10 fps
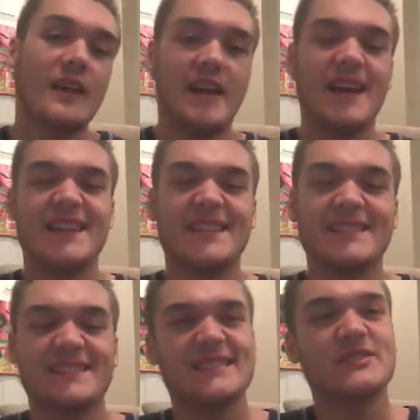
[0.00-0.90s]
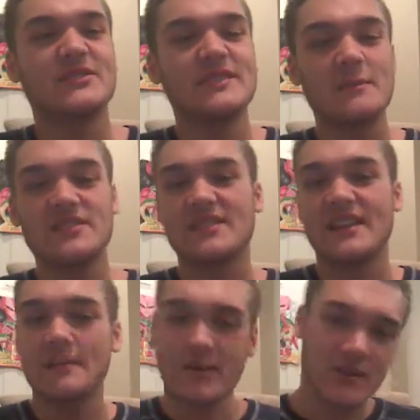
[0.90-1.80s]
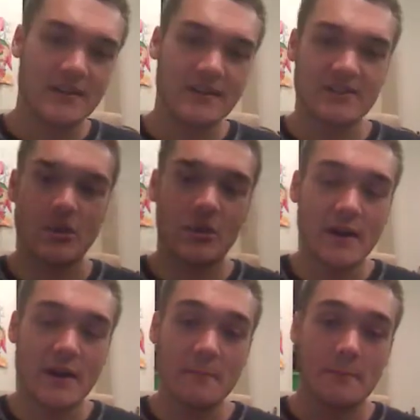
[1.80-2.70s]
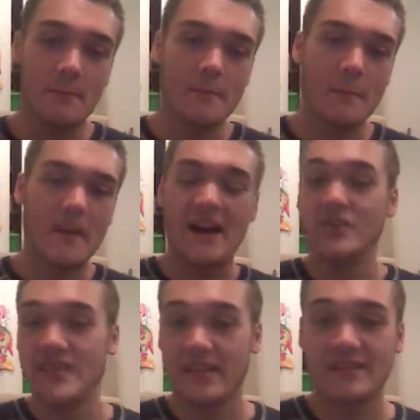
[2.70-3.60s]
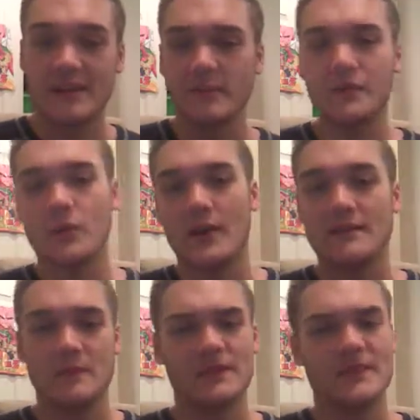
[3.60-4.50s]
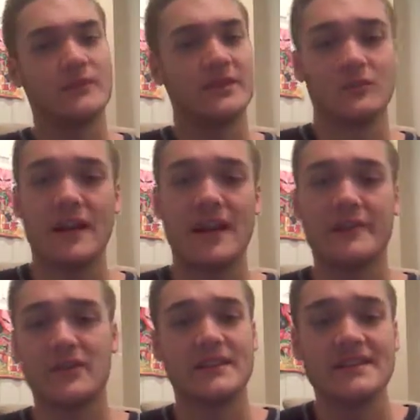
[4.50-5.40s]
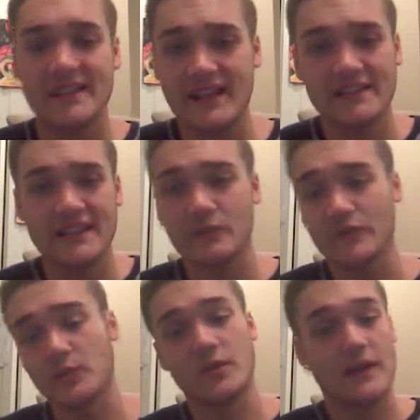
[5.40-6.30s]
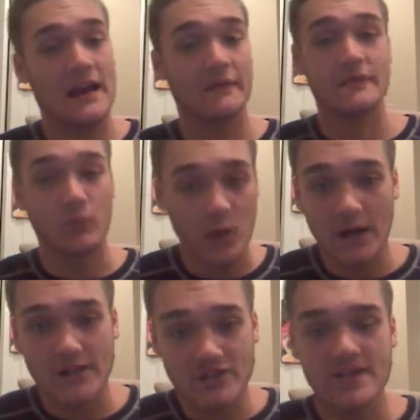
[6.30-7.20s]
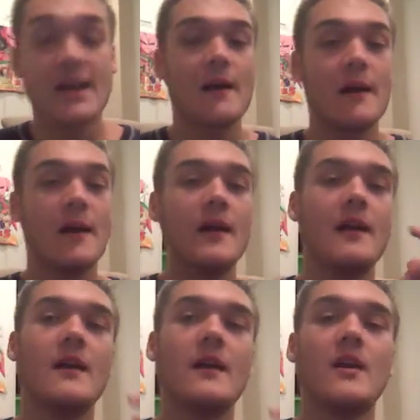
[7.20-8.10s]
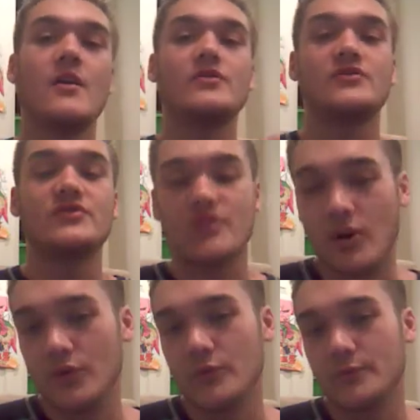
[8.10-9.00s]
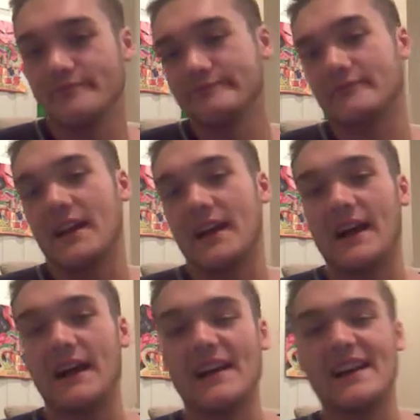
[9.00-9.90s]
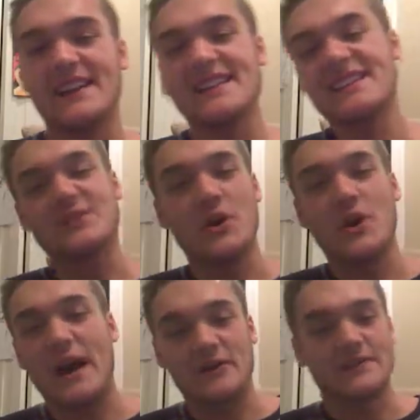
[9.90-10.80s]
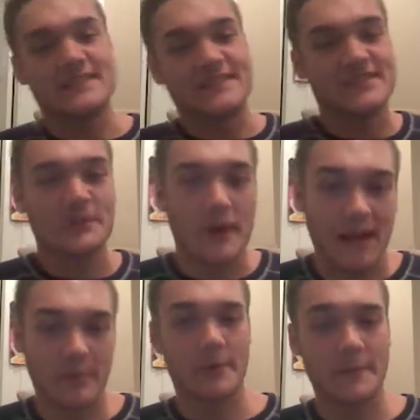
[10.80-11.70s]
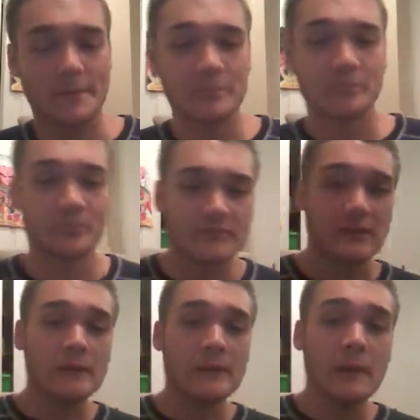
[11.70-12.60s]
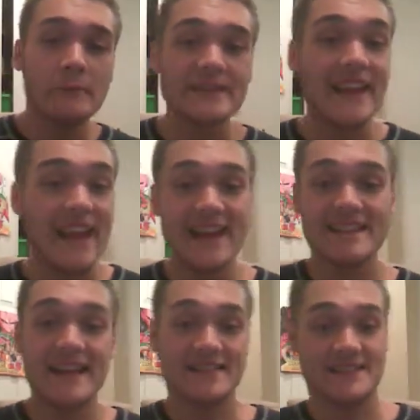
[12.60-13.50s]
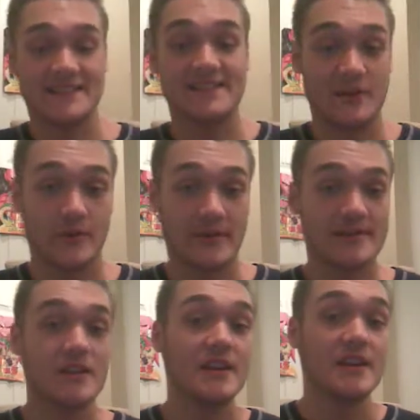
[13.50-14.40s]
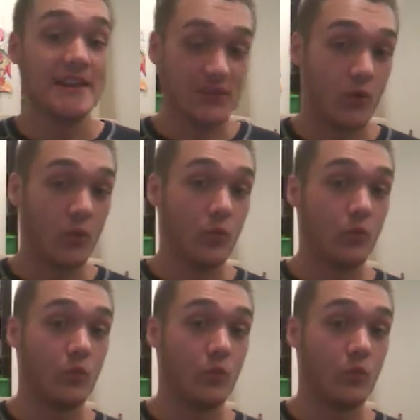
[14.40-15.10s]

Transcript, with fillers: And there's not much to say about her, because her and Miles had a thing beforehand, but they really don't haven't gone into that yet from what I've watched. So I don't know how to really describe her. But the antagonist of the series, he's a,